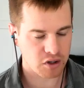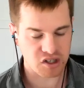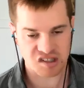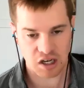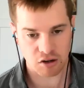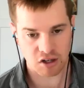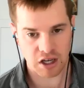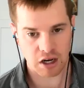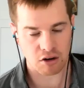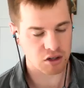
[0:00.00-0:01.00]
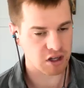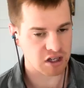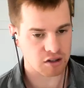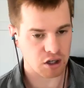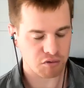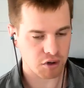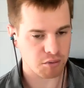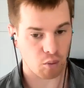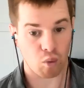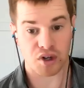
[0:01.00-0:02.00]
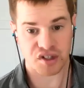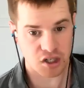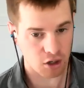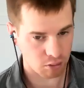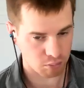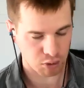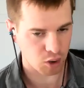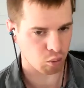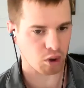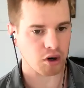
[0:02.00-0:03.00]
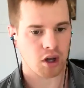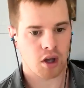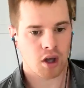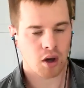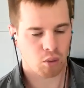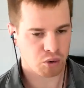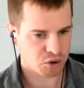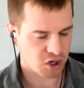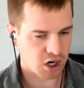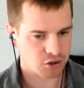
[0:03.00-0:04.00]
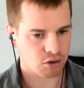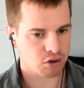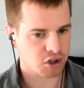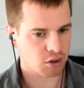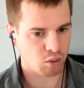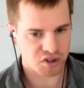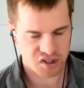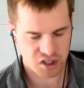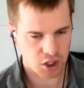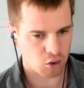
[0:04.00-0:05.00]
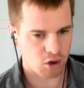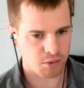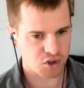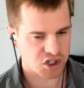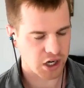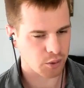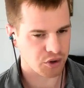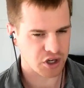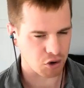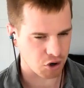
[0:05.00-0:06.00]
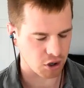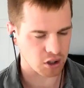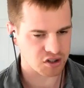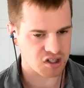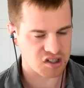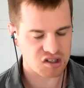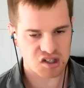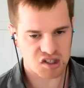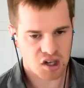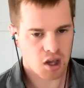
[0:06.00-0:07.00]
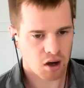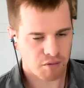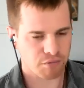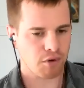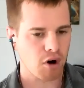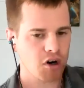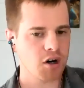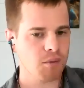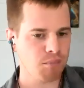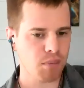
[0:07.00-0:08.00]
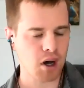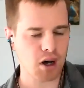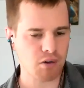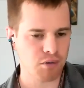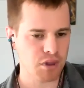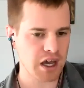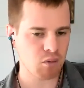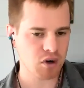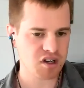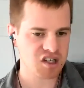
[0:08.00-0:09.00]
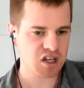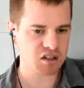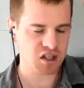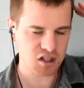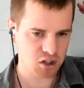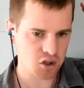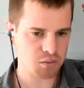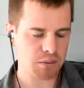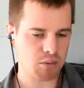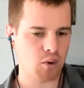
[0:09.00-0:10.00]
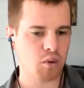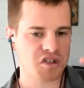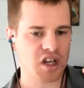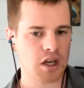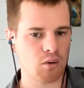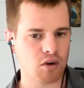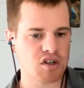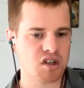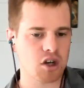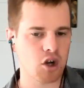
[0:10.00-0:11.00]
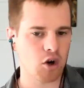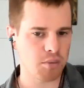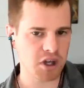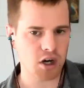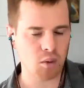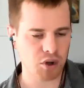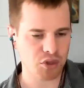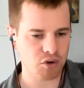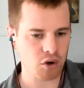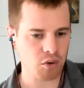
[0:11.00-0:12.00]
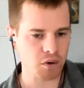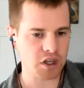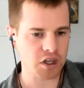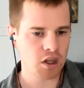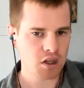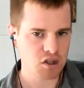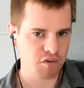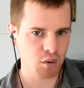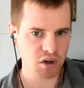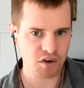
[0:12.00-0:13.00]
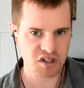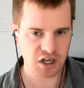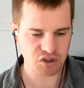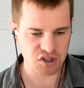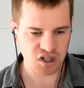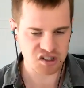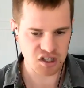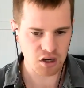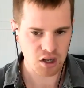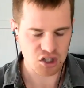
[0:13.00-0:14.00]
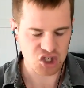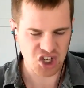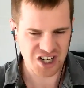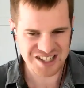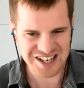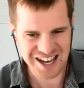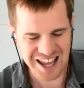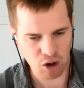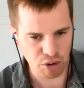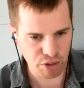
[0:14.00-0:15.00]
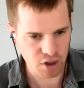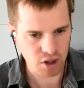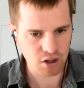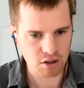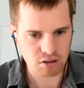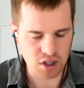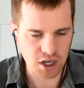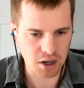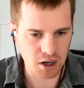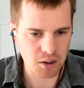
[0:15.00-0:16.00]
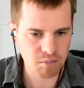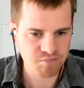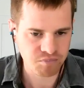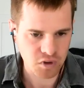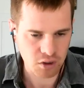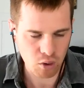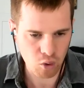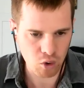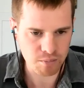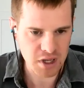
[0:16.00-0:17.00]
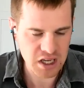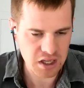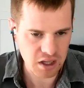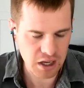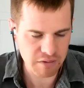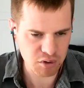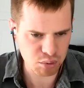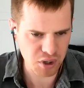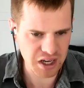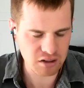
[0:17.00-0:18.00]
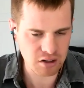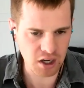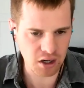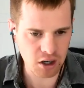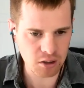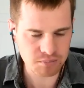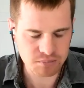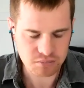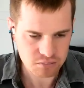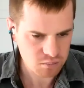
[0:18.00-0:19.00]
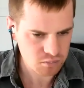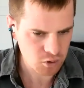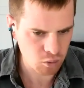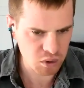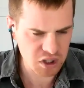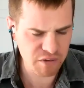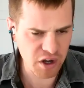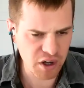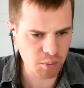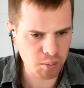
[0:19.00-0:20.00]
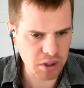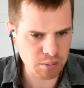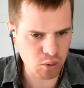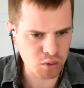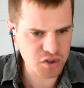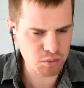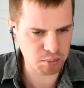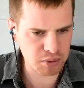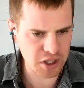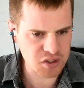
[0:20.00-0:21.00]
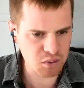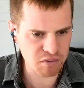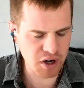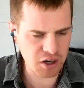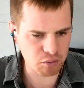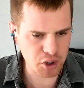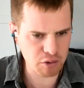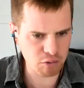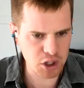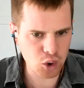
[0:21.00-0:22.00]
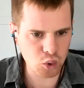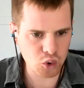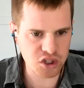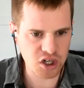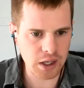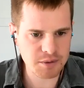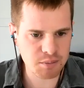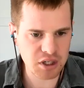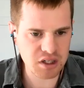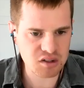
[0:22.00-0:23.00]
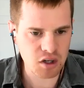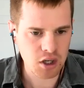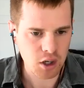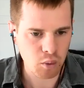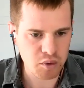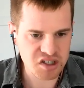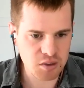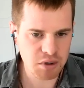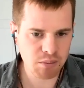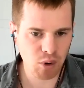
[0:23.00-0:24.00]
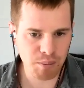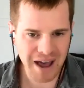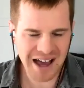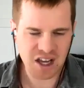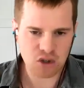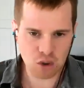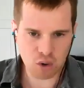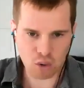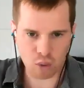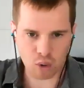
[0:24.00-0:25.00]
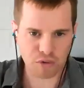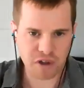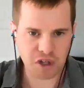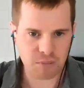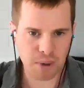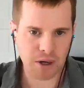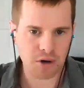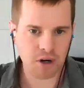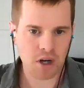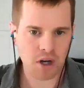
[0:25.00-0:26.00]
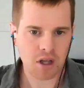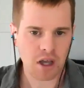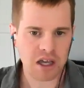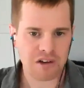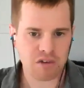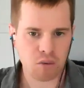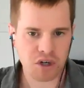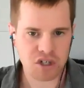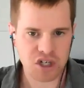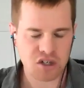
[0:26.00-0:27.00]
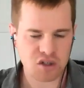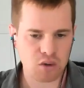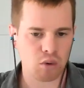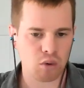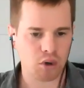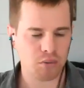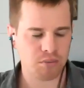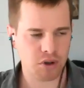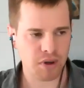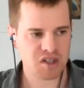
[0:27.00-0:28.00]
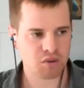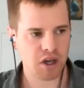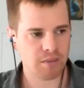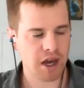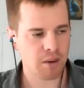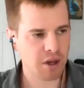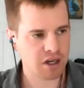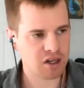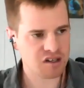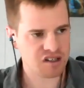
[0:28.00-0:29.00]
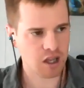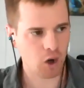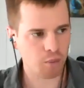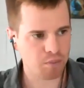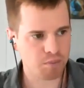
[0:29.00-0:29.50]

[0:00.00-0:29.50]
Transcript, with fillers: than the standard of care you get done from your once a year blood work with your doctor or your once a year hormone check with the endocrinologist. This is far and above that. We're not saying ditch those people. We're saying we're just going to go beyond what they're doing. So if you want to reach out to Justin, justin health dot com. Or me, evan brand dot com. We love helping people. We're super blessed. We've got really, really cool jobs because we send people back into the world feeling better. And if you want to change the world, the best way, in my opinion, is to help